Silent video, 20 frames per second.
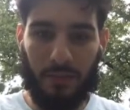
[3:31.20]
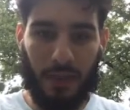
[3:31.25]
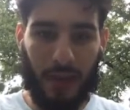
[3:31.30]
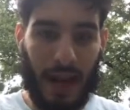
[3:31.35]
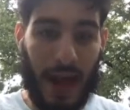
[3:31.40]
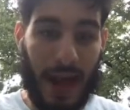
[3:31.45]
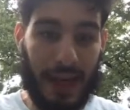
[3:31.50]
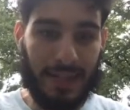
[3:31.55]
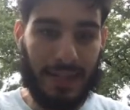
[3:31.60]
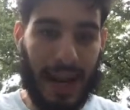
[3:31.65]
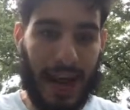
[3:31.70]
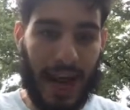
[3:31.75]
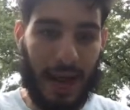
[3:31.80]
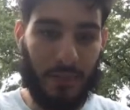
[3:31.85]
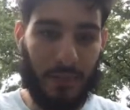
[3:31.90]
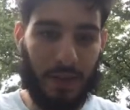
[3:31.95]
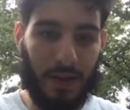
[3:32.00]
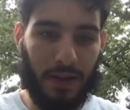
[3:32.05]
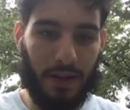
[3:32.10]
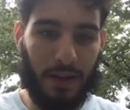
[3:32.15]
it hasn't
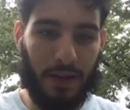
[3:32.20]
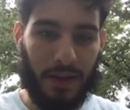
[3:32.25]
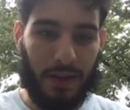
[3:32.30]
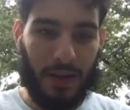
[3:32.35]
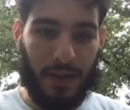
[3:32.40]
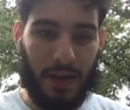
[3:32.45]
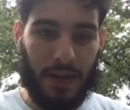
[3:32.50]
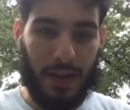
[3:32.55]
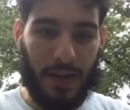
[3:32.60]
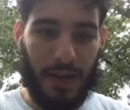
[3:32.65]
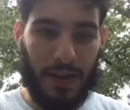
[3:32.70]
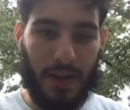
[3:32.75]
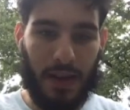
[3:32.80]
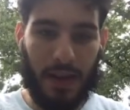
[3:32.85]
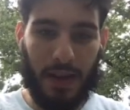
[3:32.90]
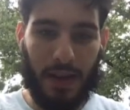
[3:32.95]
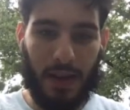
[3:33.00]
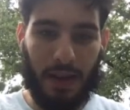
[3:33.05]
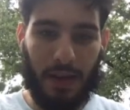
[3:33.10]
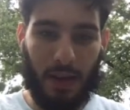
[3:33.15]
happened,
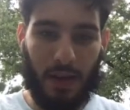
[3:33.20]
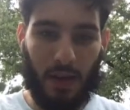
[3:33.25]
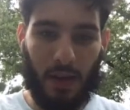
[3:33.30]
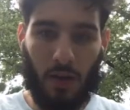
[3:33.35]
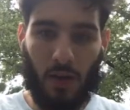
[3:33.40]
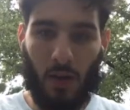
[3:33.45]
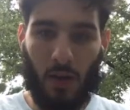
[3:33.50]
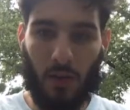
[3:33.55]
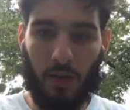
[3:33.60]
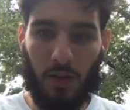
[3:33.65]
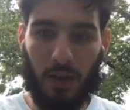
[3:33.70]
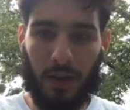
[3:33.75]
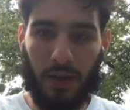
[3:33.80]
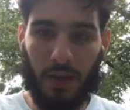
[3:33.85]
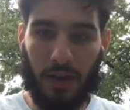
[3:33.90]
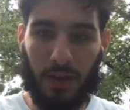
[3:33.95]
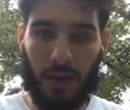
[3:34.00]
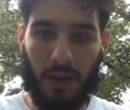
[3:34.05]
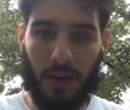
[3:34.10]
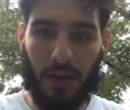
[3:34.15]
and hopefully
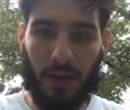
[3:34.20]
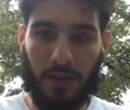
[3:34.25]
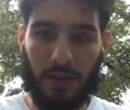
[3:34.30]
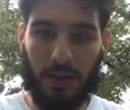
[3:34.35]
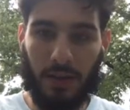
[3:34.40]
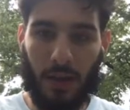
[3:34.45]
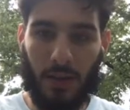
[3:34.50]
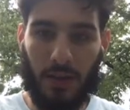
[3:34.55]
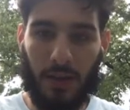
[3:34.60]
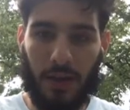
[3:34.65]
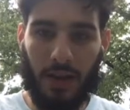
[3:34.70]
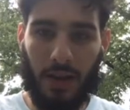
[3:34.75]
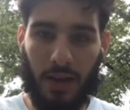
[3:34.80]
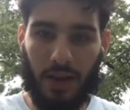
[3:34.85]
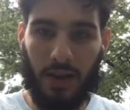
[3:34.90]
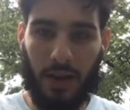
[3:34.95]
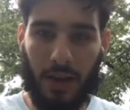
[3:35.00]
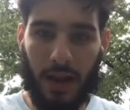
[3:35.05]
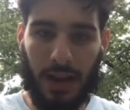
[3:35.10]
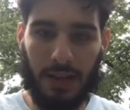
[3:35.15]
it does. So I want to hear
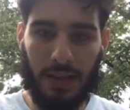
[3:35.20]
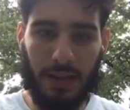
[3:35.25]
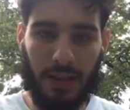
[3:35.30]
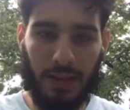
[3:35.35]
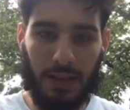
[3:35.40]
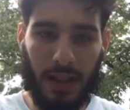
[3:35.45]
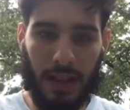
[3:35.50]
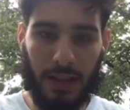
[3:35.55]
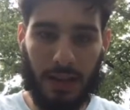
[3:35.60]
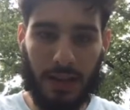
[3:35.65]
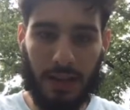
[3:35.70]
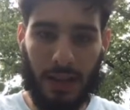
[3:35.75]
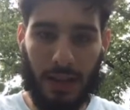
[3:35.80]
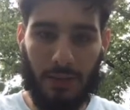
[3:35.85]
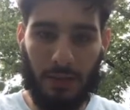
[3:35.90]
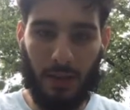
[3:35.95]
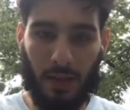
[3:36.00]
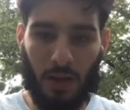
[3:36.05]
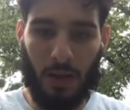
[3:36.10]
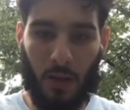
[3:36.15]
your guys' thoughts
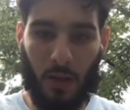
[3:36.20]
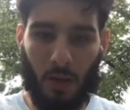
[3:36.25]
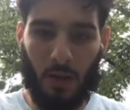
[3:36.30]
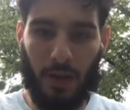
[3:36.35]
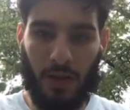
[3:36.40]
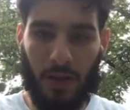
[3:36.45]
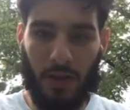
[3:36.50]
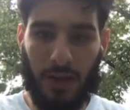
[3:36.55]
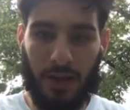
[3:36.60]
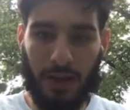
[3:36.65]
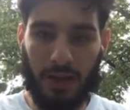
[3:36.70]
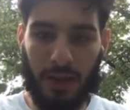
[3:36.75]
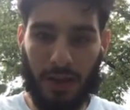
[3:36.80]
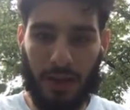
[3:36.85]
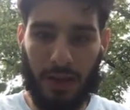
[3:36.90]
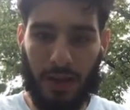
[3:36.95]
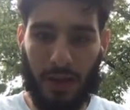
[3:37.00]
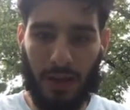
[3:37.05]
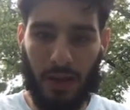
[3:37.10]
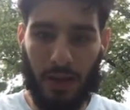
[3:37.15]
down below. What do you guys
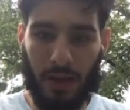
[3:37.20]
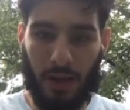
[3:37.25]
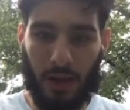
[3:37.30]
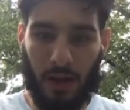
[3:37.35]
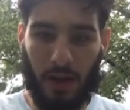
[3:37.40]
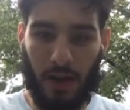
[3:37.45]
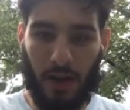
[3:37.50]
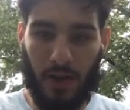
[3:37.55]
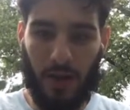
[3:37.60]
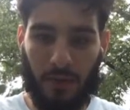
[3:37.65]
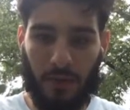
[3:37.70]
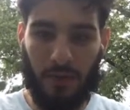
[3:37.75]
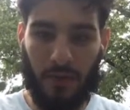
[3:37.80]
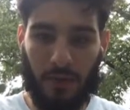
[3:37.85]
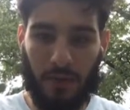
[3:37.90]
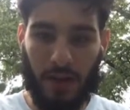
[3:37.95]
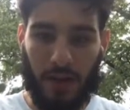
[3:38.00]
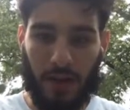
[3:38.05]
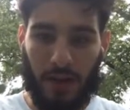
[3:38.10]
think of